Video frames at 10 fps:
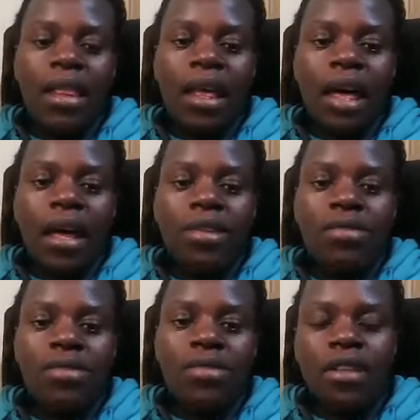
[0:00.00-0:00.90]
and you
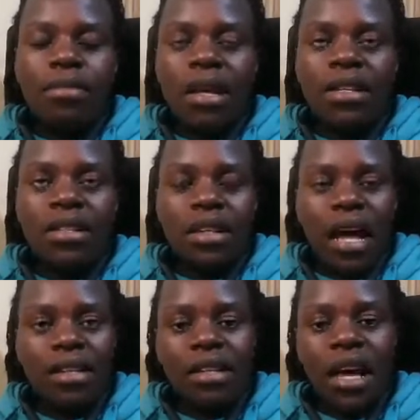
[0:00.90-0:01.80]
serve them
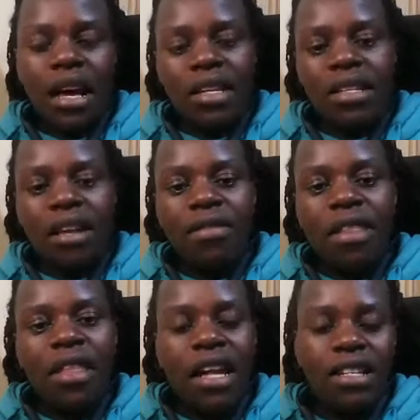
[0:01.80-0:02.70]
a snack at
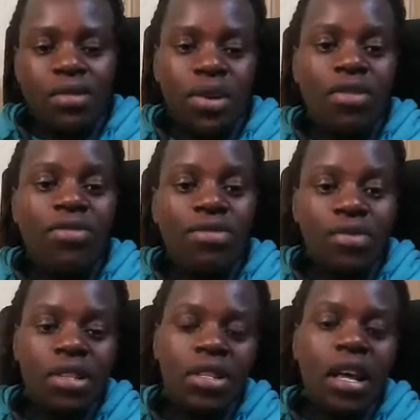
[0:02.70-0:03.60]
11:30 with
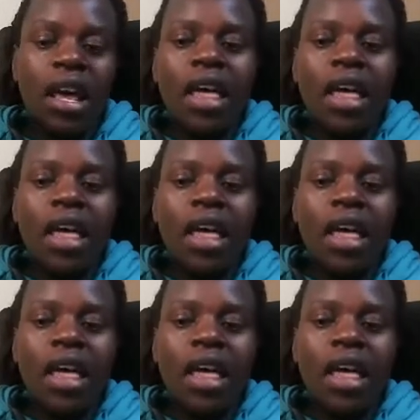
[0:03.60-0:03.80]
fruits,